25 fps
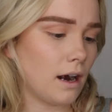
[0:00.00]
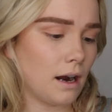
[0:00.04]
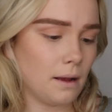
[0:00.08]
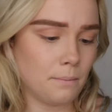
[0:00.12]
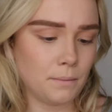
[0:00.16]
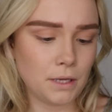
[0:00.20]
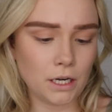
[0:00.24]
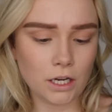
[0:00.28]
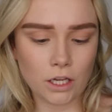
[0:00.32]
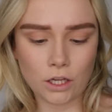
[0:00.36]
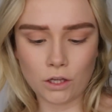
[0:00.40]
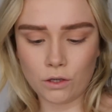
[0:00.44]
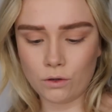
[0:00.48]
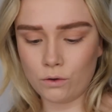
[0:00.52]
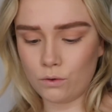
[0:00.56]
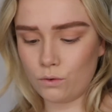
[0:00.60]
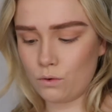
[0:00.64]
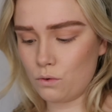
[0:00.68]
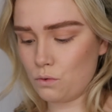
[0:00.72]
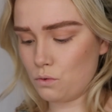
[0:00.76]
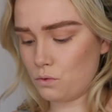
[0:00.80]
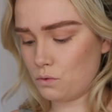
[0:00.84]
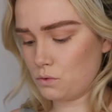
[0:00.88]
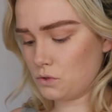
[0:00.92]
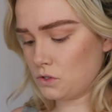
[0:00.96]
I'm gonna
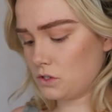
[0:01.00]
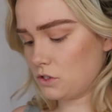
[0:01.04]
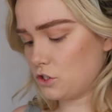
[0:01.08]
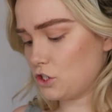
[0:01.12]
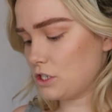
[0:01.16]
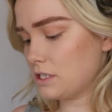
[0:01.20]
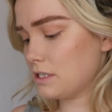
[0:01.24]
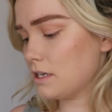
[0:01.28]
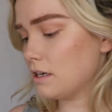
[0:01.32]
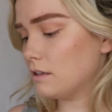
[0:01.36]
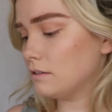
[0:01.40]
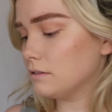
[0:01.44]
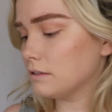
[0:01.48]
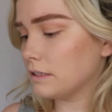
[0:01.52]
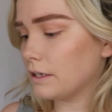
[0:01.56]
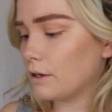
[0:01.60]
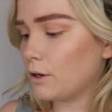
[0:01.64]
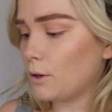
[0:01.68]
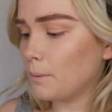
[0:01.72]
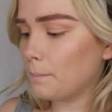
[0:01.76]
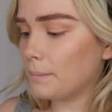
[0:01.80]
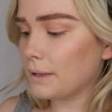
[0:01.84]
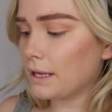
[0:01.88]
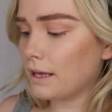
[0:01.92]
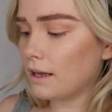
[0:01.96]
use just a
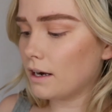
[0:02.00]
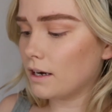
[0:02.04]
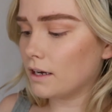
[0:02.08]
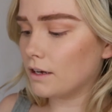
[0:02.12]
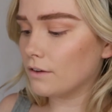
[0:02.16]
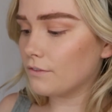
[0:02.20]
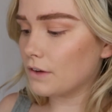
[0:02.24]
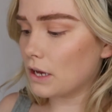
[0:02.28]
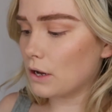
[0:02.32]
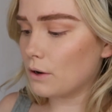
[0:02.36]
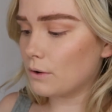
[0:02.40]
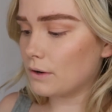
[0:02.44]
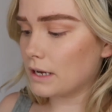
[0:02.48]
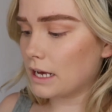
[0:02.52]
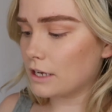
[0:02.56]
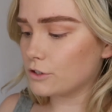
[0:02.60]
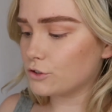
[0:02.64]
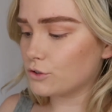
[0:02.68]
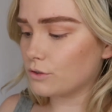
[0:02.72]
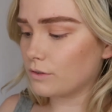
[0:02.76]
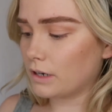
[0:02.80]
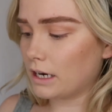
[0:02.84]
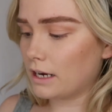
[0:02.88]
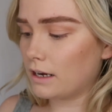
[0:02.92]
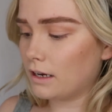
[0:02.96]
little bit of Au
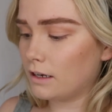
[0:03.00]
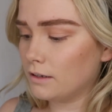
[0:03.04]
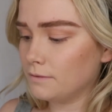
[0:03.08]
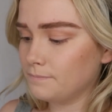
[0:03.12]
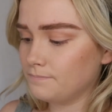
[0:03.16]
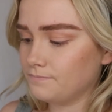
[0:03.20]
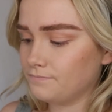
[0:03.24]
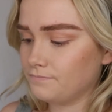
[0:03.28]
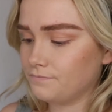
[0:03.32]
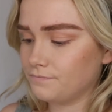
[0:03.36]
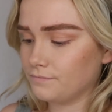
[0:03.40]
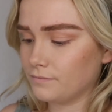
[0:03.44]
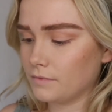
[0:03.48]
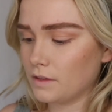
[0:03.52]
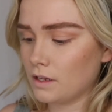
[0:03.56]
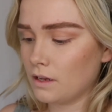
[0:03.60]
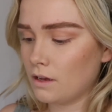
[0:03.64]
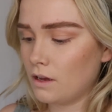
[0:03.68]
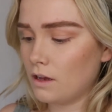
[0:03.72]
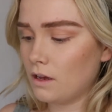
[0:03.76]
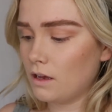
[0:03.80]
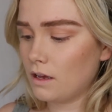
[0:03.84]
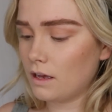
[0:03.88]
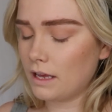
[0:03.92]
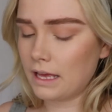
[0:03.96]
Naturel,
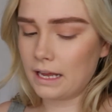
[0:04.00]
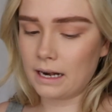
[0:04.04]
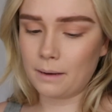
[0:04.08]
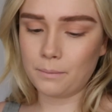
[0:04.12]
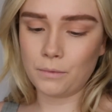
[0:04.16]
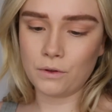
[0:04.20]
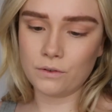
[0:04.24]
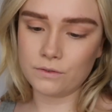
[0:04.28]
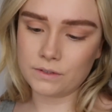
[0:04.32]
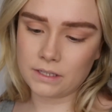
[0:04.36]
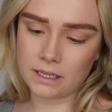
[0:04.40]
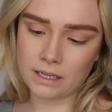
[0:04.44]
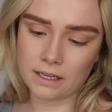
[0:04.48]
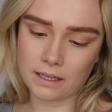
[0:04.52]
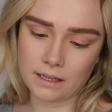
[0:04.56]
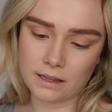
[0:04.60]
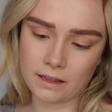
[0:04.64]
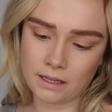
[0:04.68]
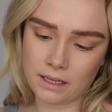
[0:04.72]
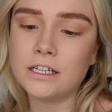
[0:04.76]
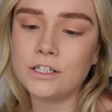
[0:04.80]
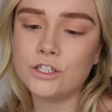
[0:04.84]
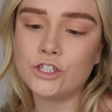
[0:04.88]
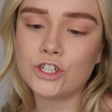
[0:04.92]
and I'm using the